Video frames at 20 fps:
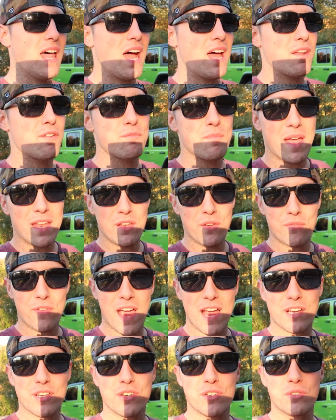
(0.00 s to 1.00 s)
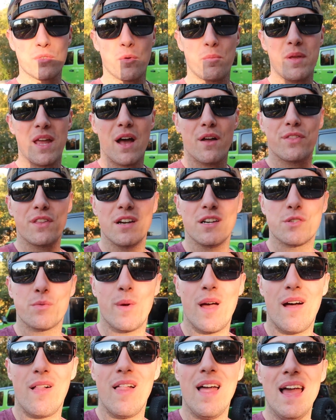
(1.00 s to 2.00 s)
lot of manufacturers will be out there as
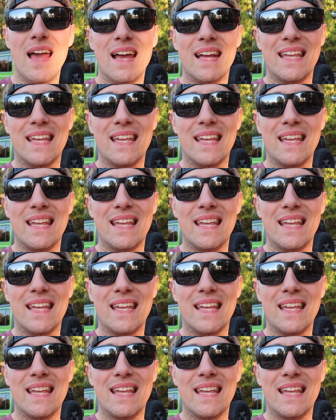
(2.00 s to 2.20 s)
well.